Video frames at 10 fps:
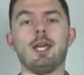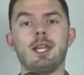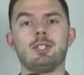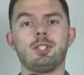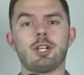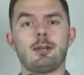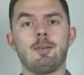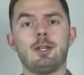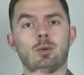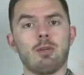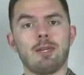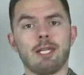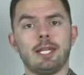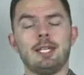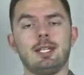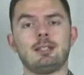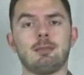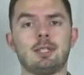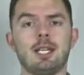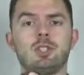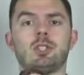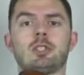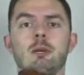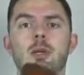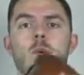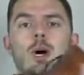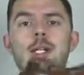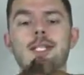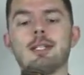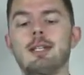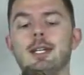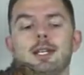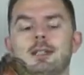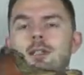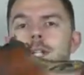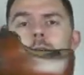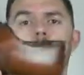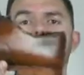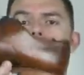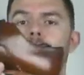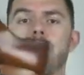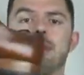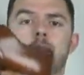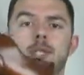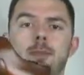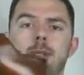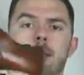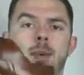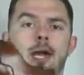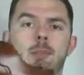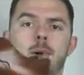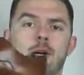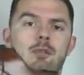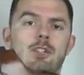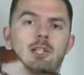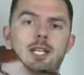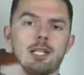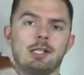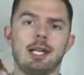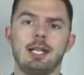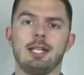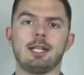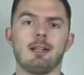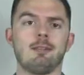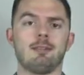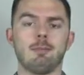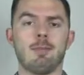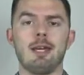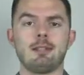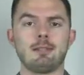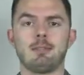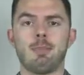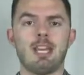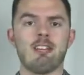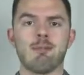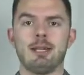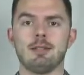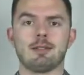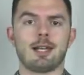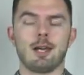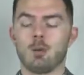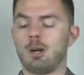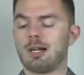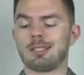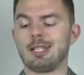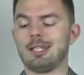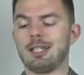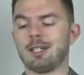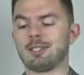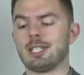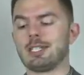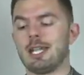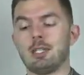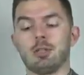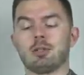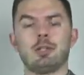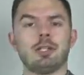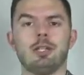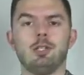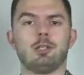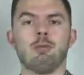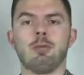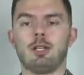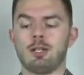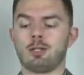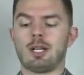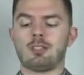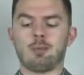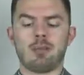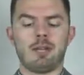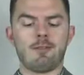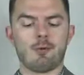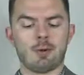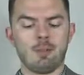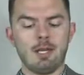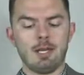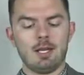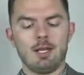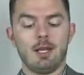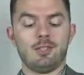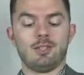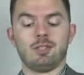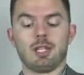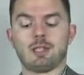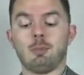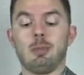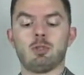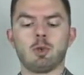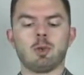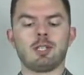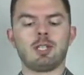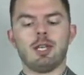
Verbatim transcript: As a gentleman or even a lady in some cases are going to be walking, literally you're going to be scraping the bottom part of your heel on any kind of cement, pavement, sidewalks, anything else like that. Again, your transit platform. As you can tell, I commute to work.